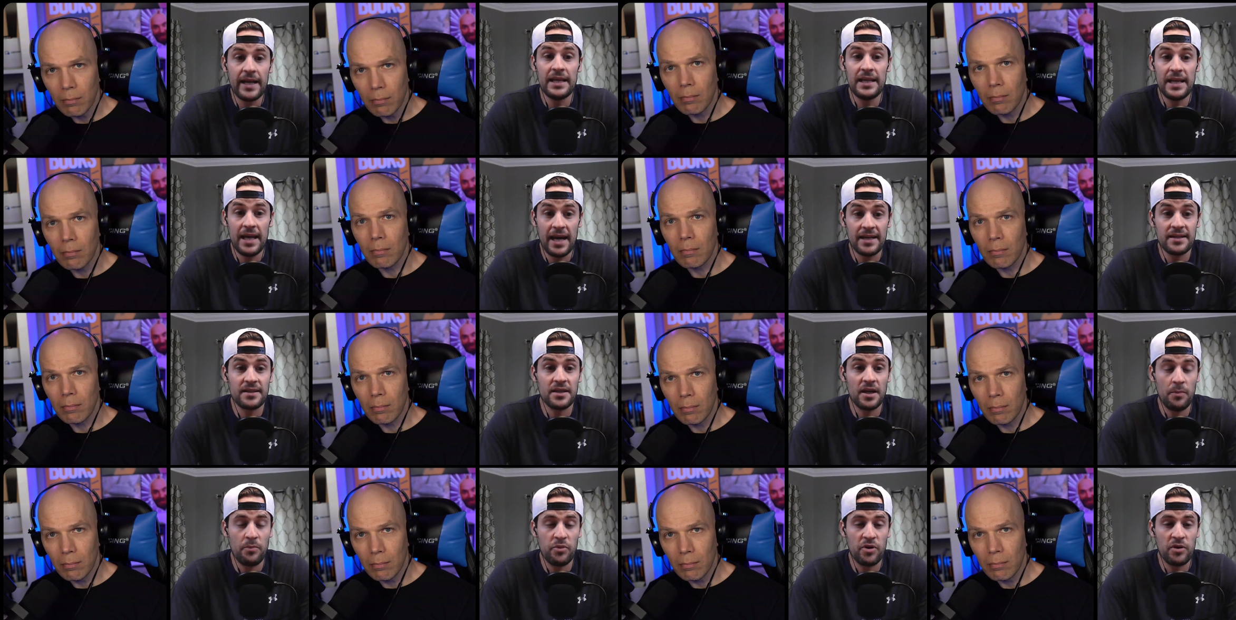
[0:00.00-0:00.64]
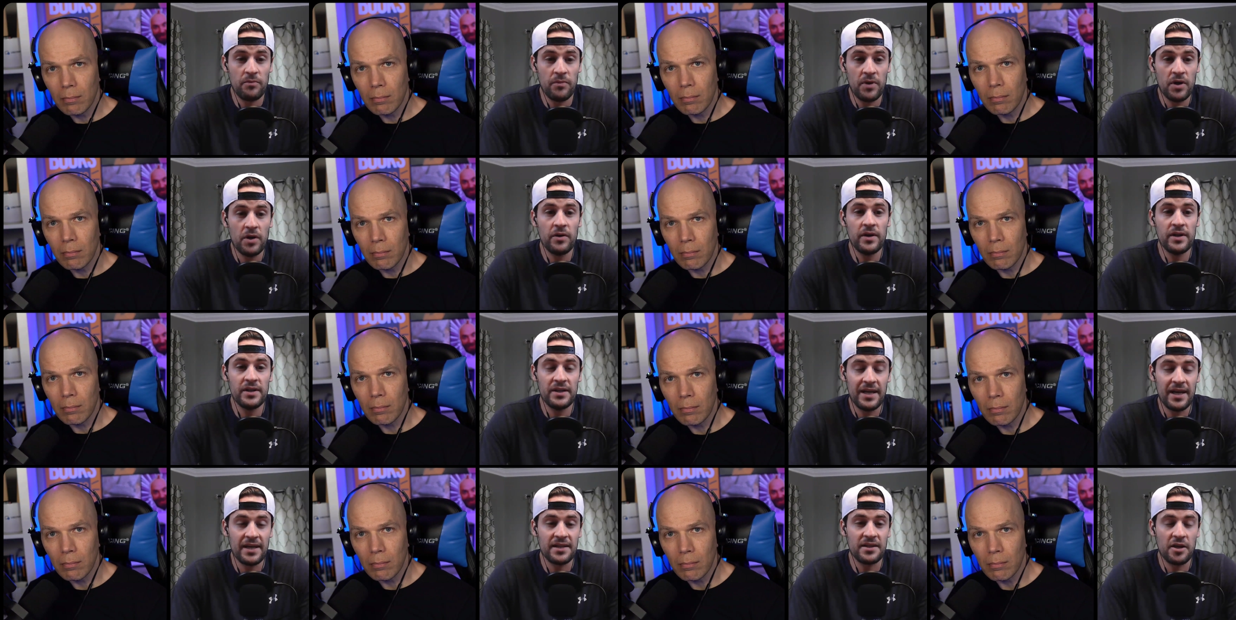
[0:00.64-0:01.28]
Speaker 1: yes, I'll
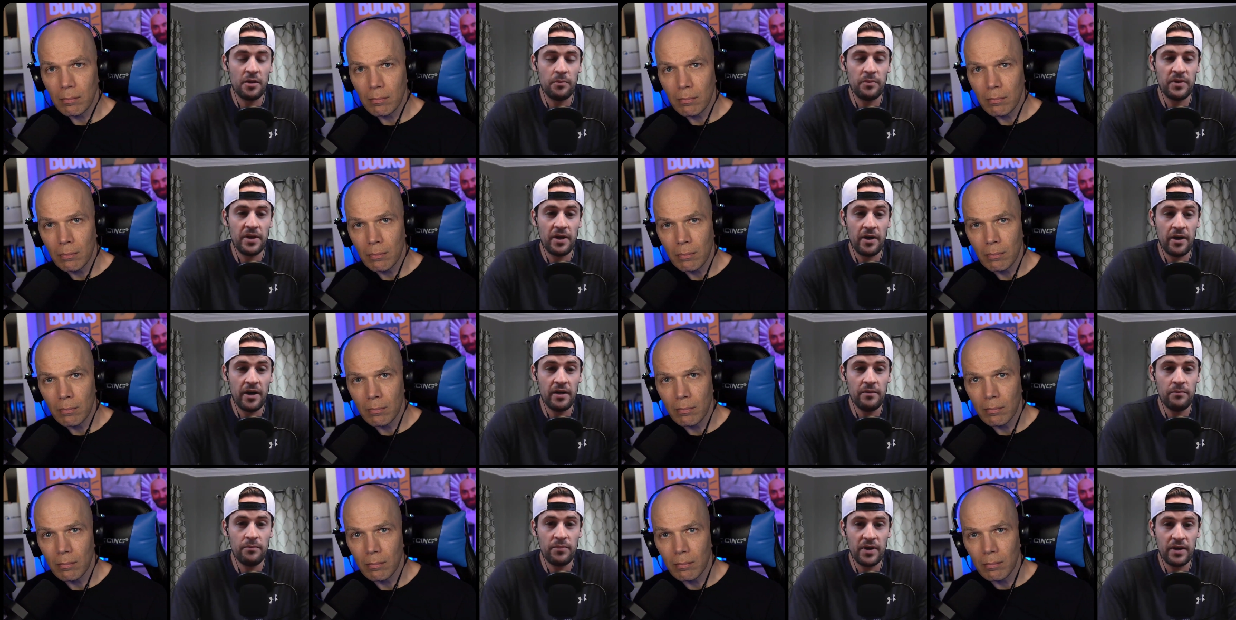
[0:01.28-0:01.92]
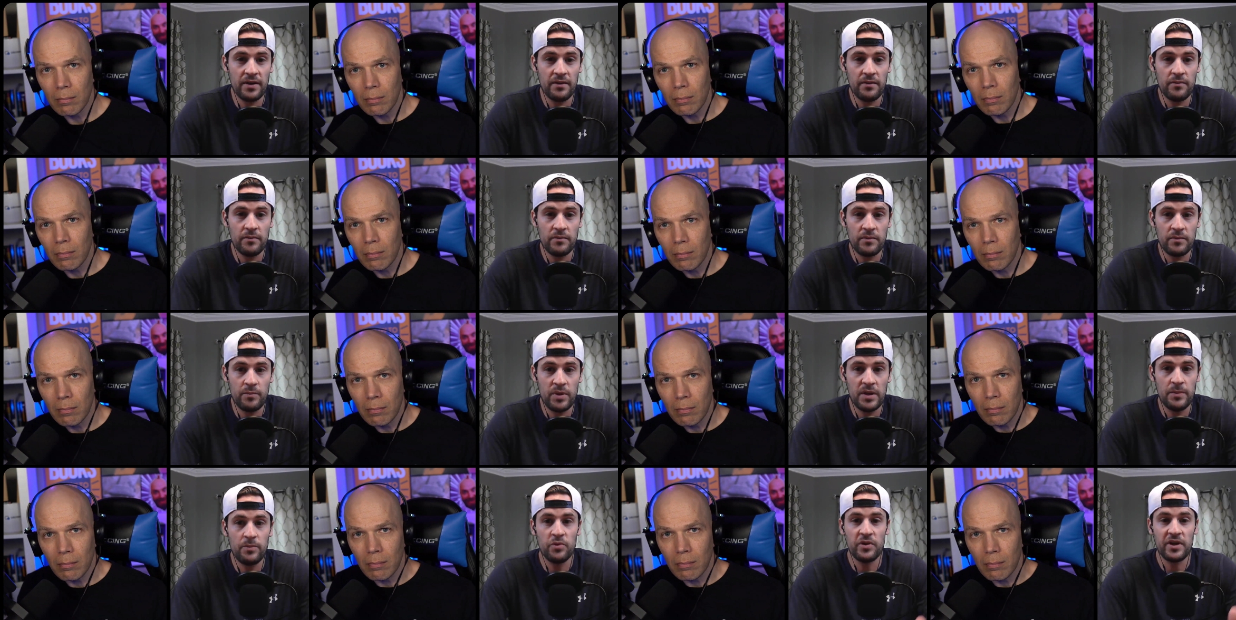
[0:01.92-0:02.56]
promote and yes, I'll be on, but
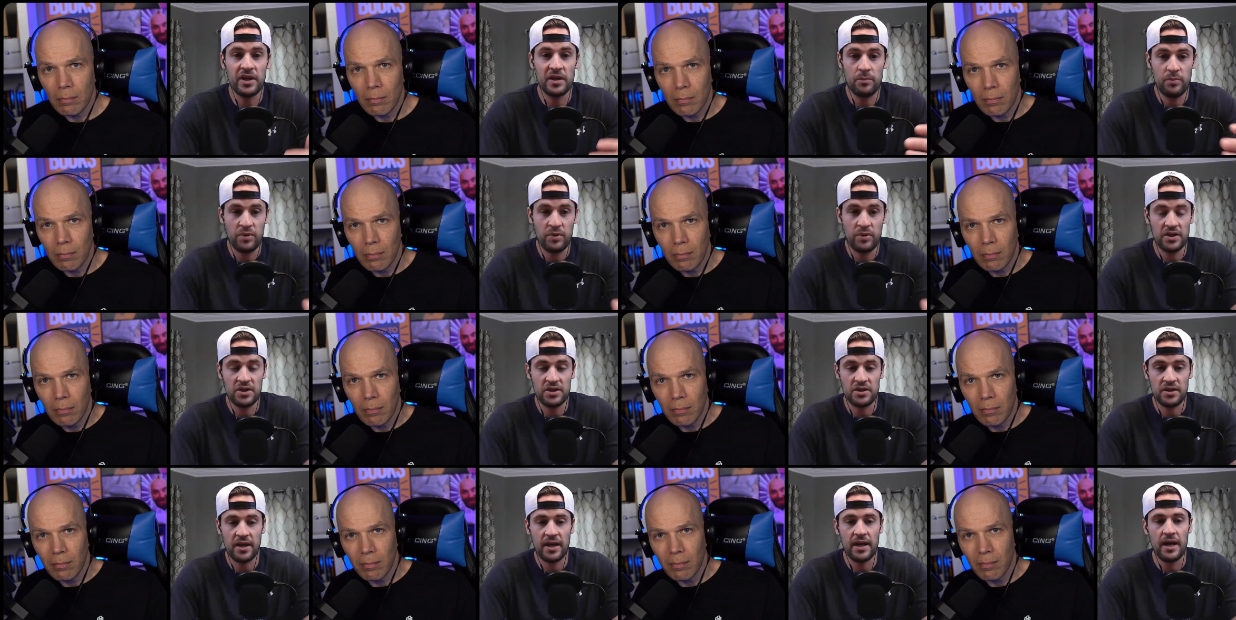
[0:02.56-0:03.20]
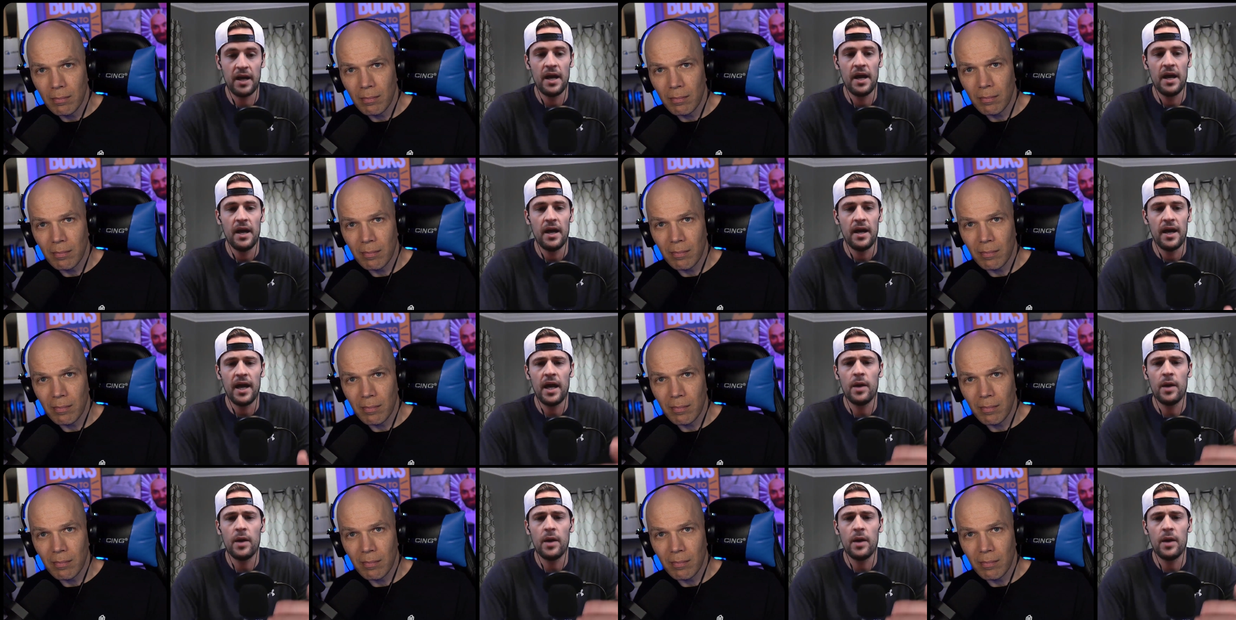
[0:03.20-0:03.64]
people get pitched like,